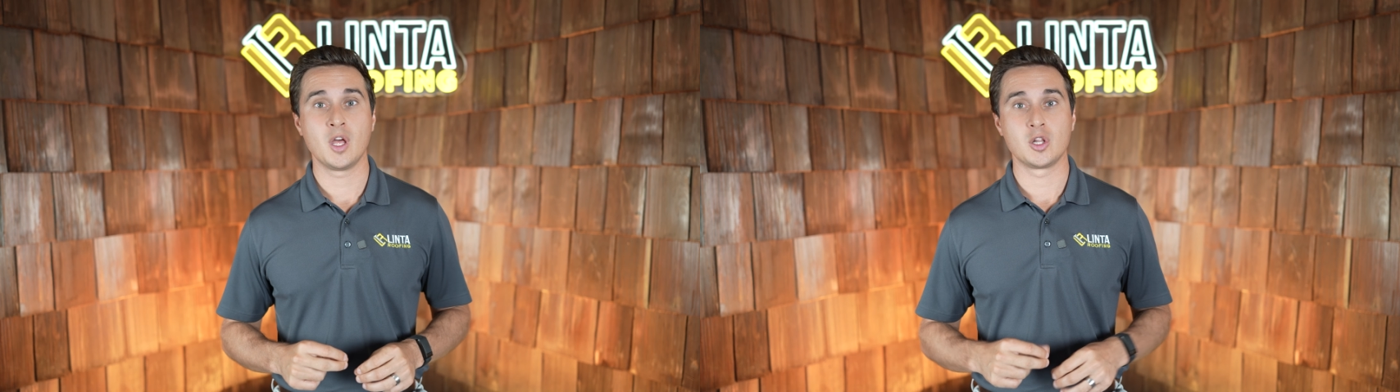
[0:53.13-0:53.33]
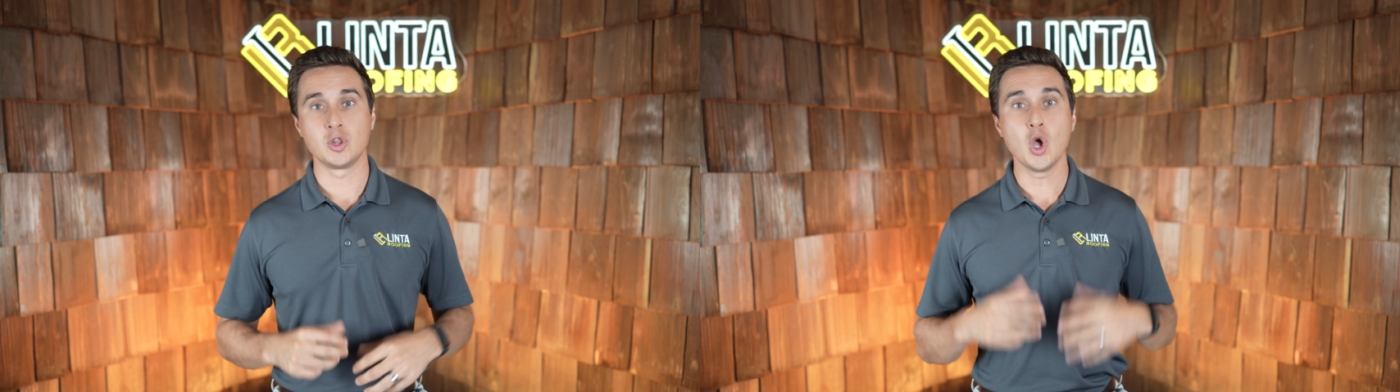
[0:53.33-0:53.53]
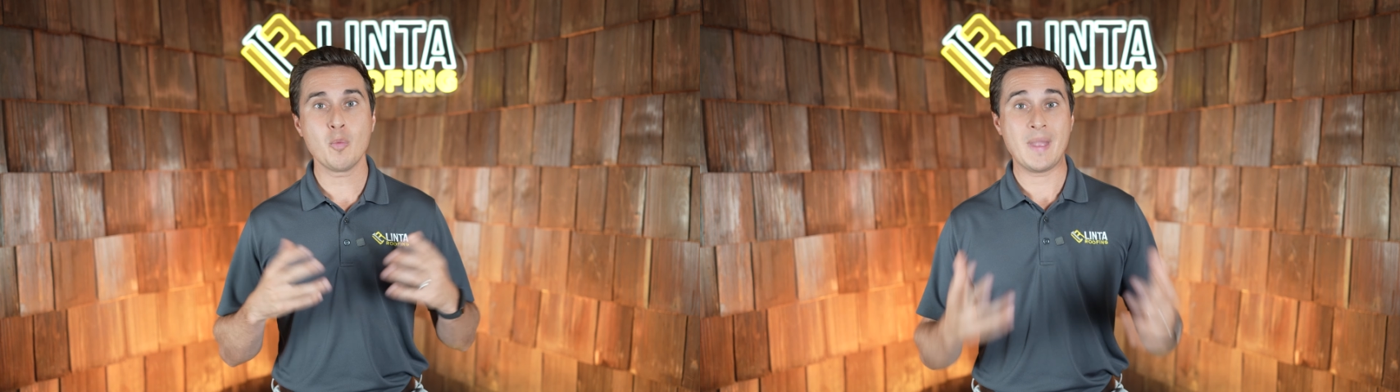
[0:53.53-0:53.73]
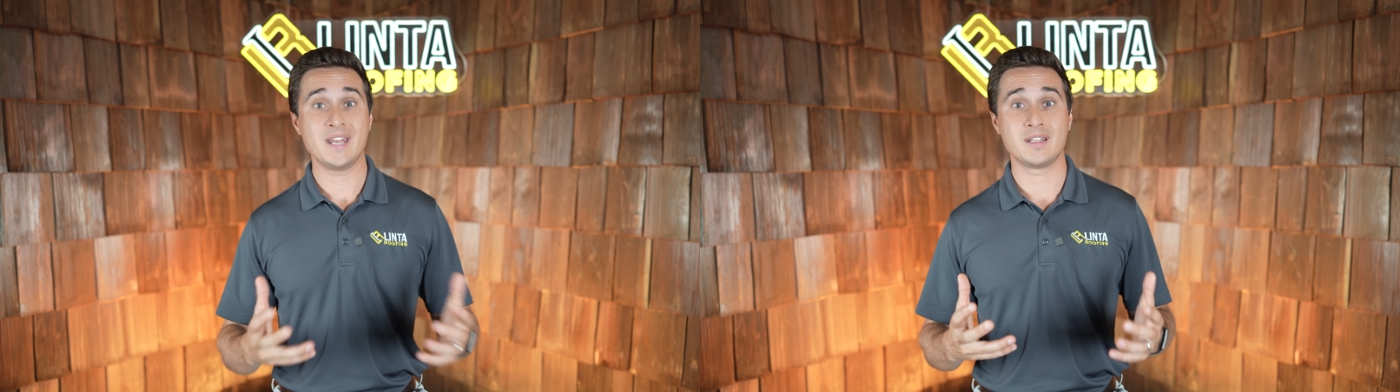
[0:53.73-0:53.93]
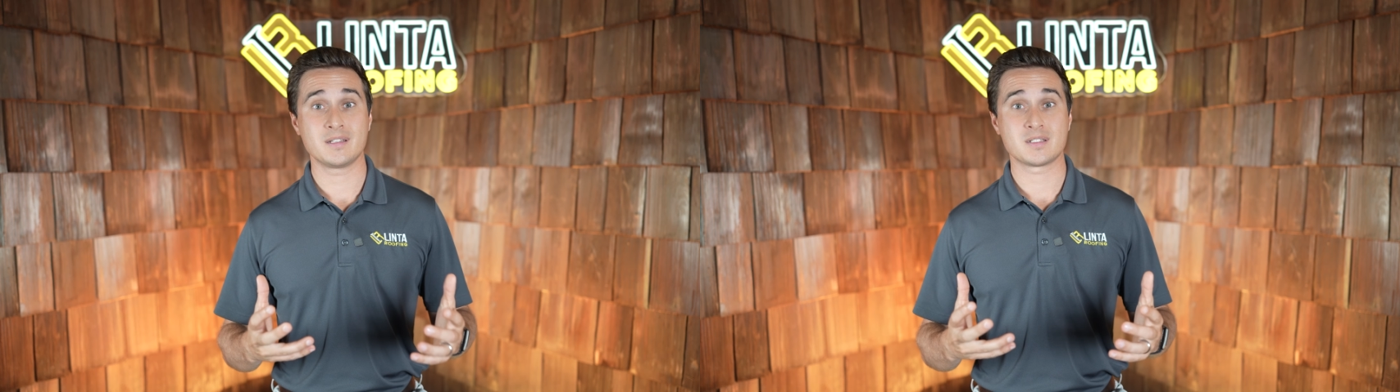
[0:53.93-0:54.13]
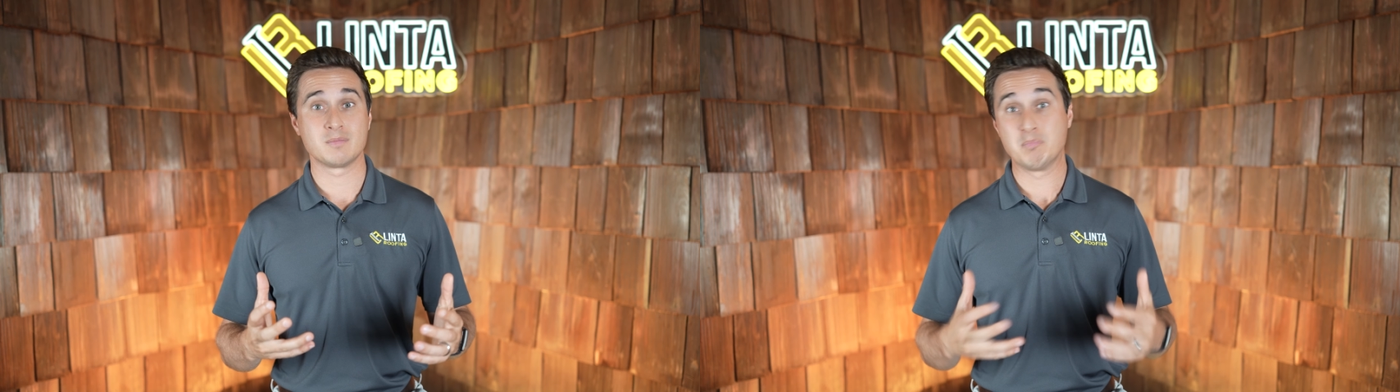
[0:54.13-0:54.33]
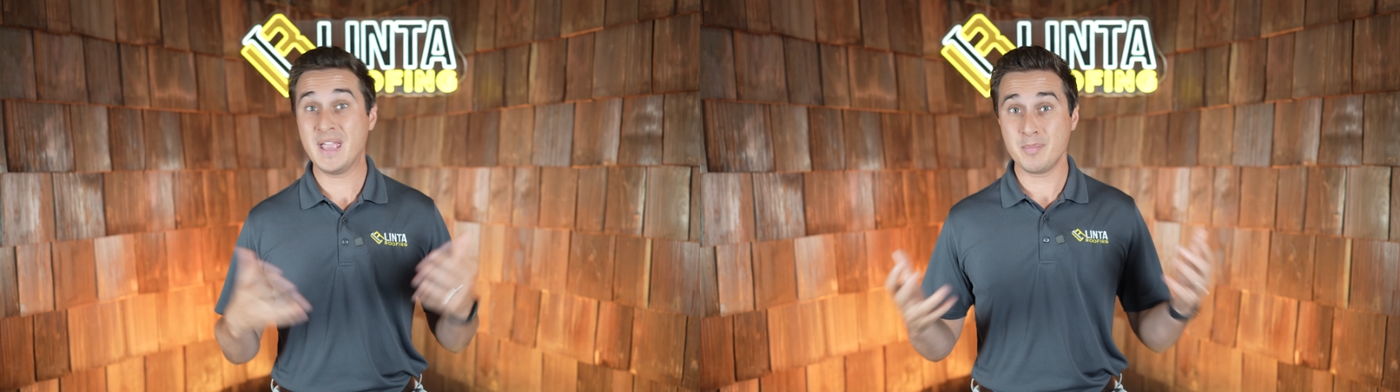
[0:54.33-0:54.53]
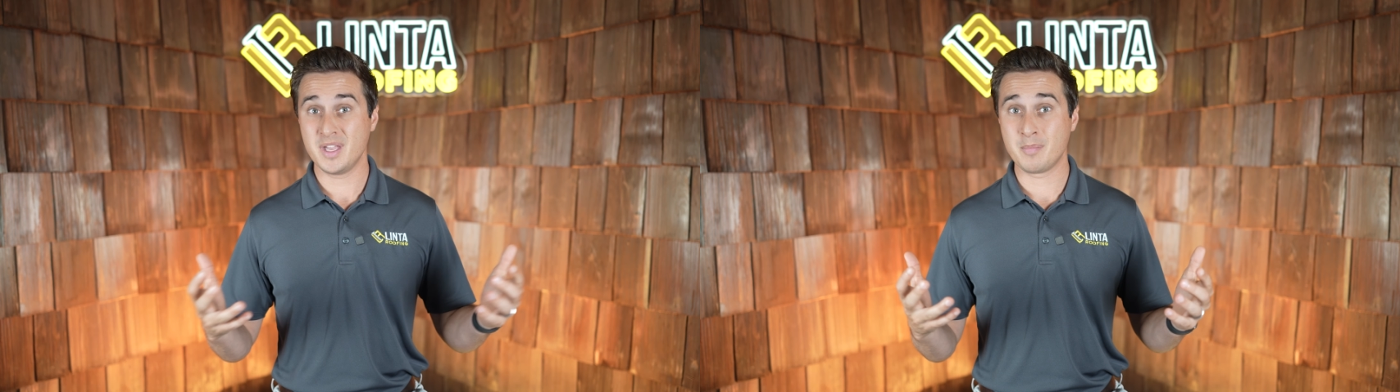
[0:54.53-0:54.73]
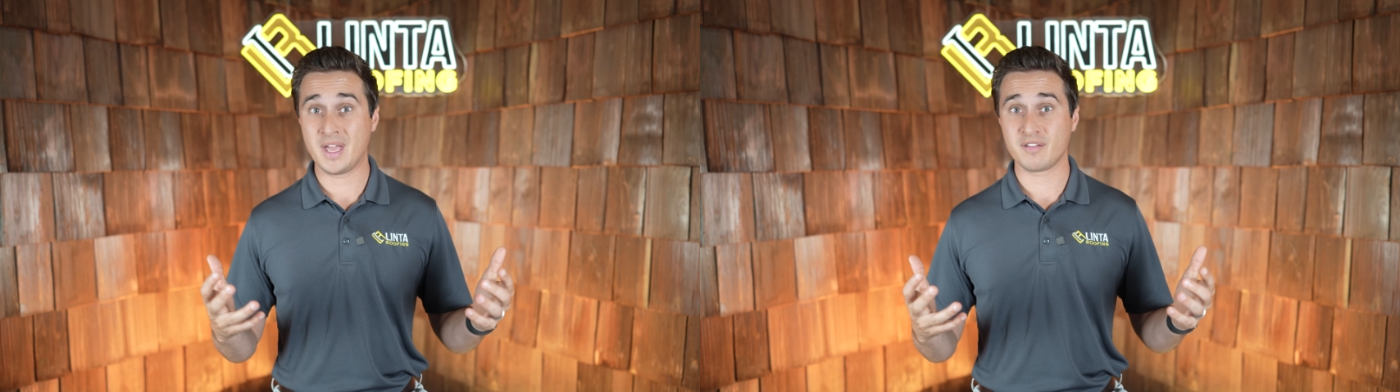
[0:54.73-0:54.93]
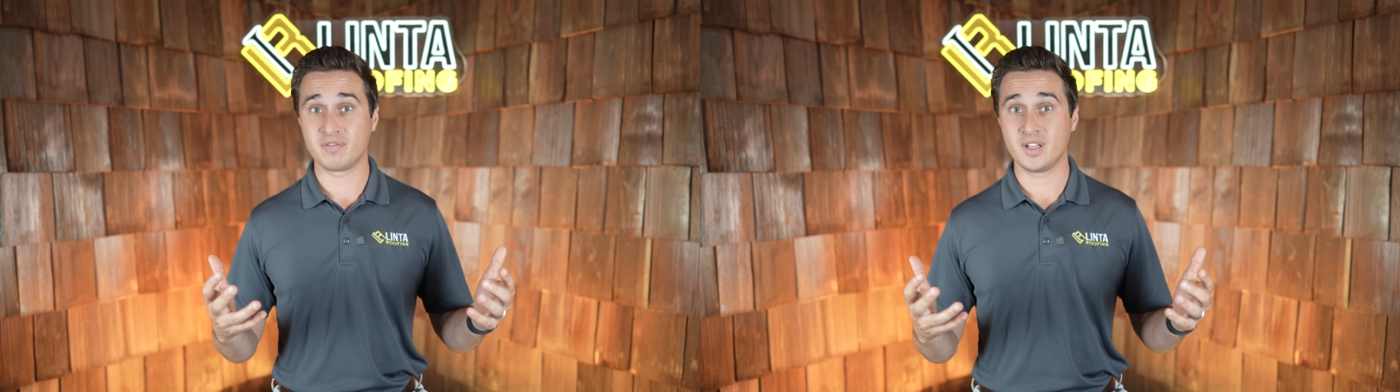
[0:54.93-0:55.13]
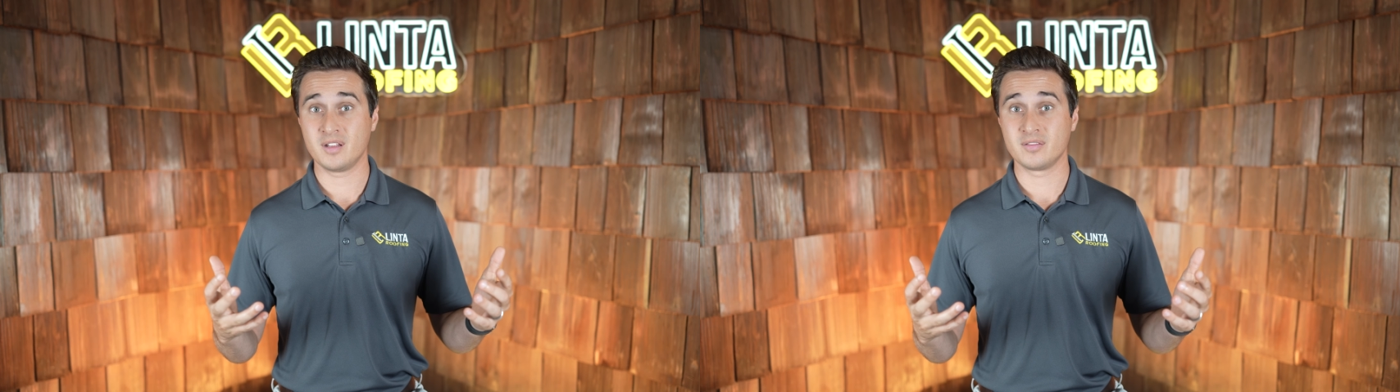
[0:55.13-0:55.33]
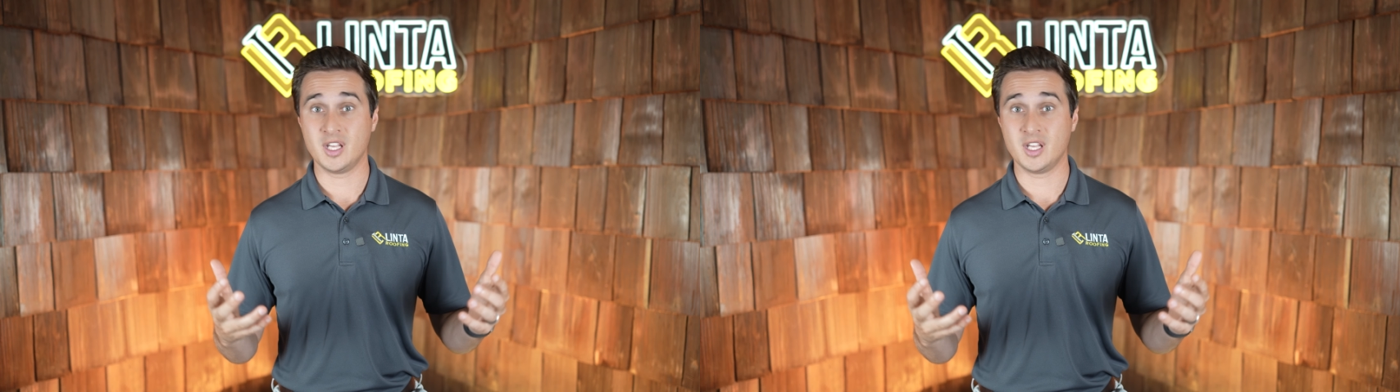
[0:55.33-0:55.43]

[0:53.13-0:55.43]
low maintenance may be a benefit